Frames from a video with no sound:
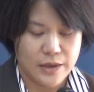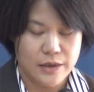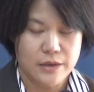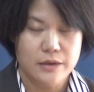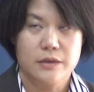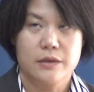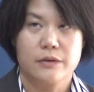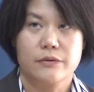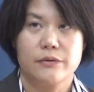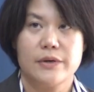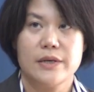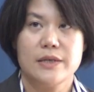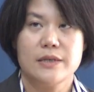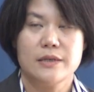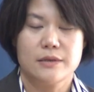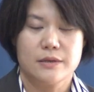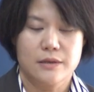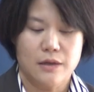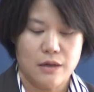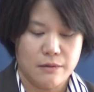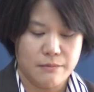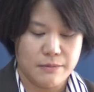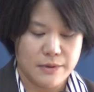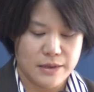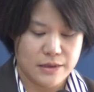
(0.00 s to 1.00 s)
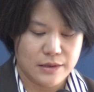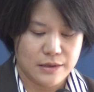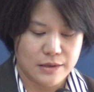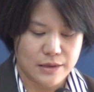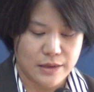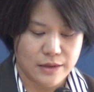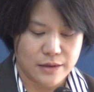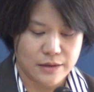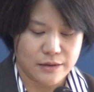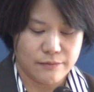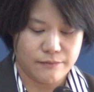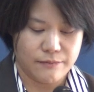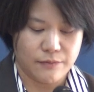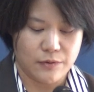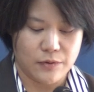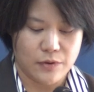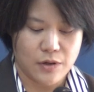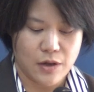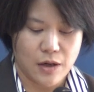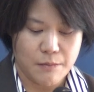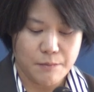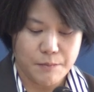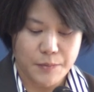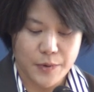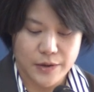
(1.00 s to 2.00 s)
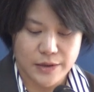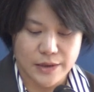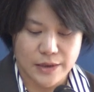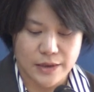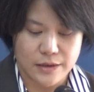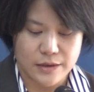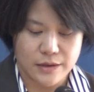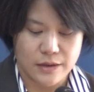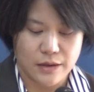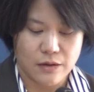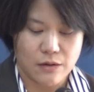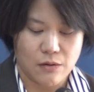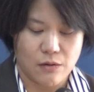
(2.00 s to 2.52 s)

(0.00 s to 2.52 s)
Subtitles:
screen services for companies